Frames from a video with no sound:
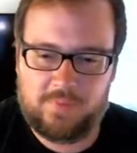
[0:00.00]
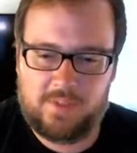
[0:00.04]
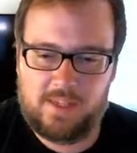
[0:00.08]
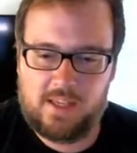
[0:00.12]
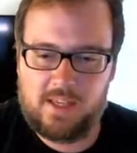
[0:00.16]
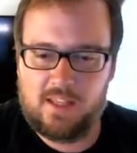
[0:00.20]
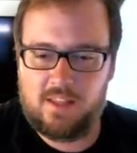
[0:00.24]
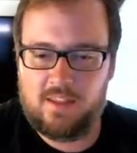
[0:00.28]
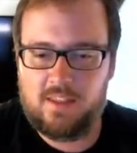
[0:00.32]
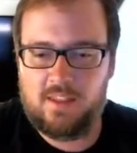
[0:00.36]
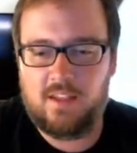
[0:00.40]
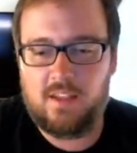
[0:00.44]

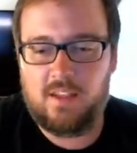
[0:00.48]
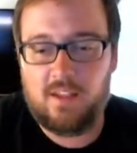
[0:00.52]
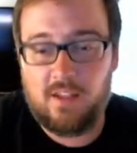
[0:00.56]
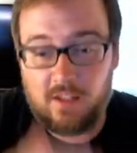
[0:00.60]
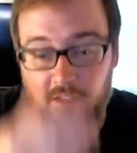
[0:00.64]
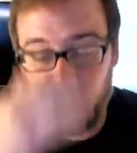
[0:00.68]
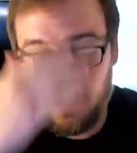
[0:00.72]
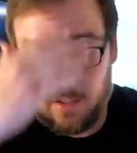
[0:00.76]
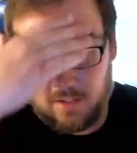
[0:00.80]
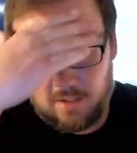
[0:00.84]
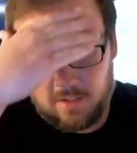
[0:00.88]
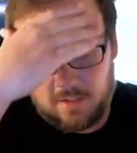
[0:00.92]
Yeah,
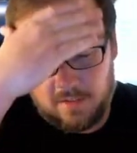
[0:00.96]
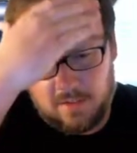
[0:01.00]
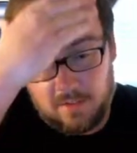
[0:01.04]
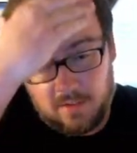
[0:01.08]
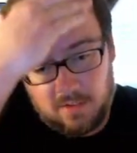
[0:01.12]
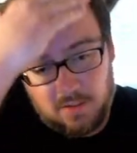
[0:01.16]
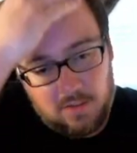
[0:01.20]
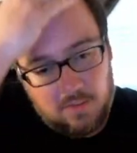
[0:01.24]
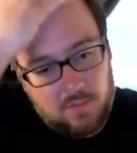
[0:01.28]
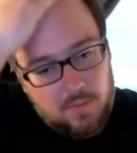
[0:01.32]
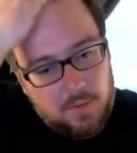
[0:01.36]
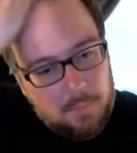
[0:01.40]

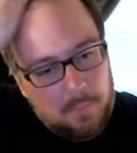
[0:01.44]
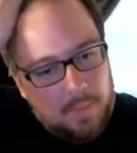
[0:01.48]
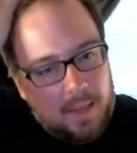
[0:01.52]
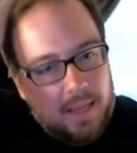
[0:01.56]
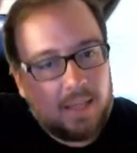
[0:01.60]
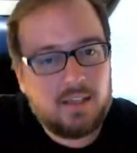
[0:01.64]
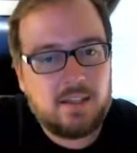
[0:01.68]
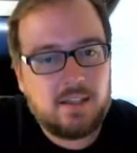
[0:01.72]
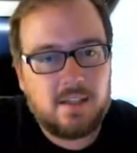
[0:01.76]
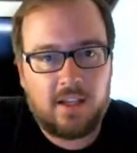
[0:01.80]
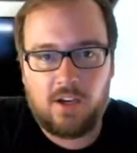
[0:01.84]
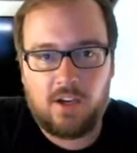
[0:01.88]
the
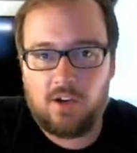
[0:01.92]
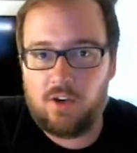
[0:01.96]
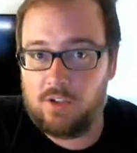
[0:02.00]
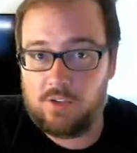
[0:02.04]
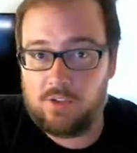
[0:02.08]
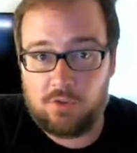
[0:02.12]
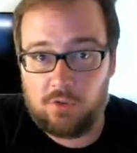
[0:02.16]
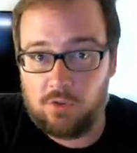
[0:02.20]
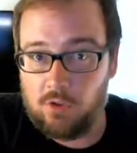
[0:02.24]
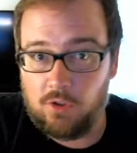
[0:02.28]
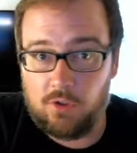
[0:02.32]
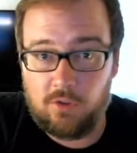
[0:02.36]
main
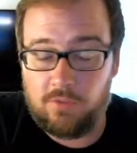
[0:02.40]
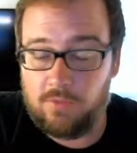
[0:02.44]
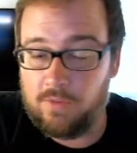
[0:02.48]
character,